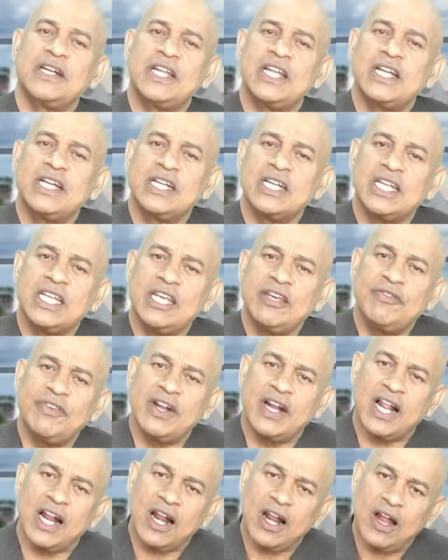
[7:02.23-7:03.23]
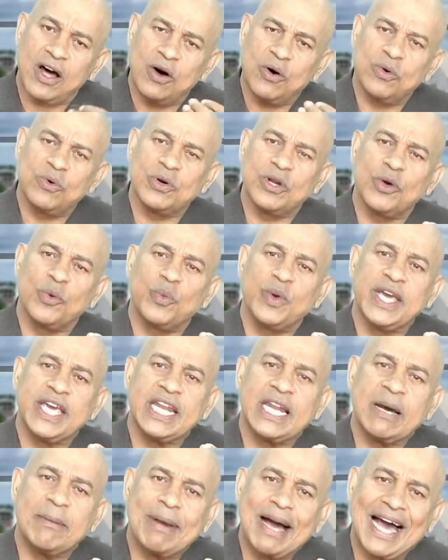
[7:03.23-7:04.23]
didn't even allow the
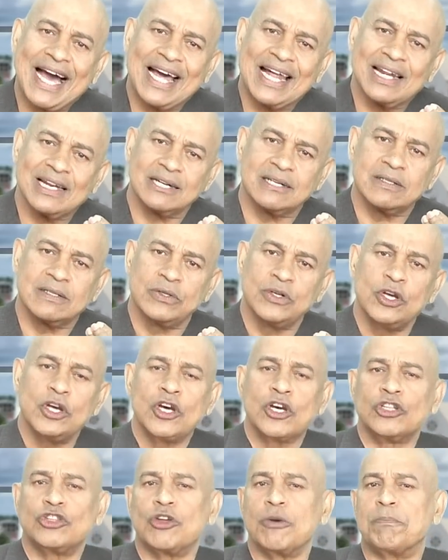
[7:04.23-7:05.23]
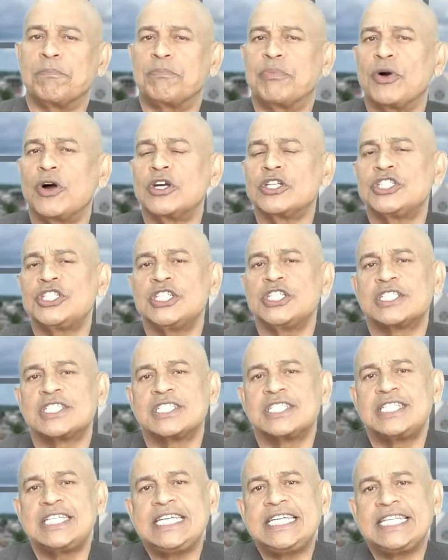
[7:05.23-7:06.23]
Ouida man to brush his
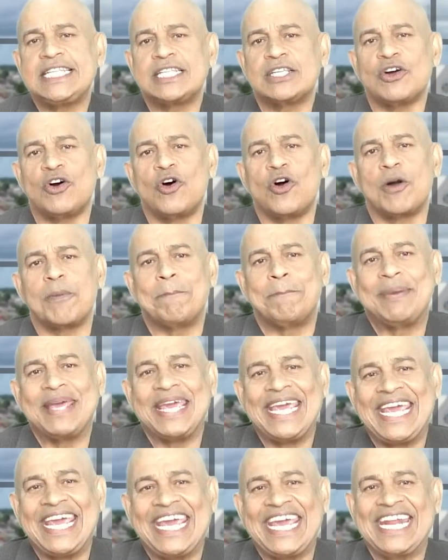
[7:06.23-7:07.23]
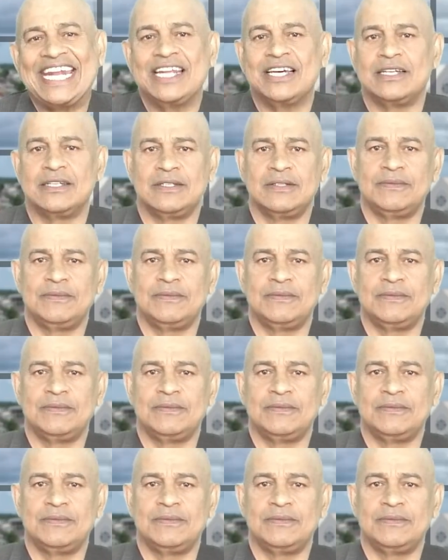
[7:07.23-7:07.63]
teeth or bathe.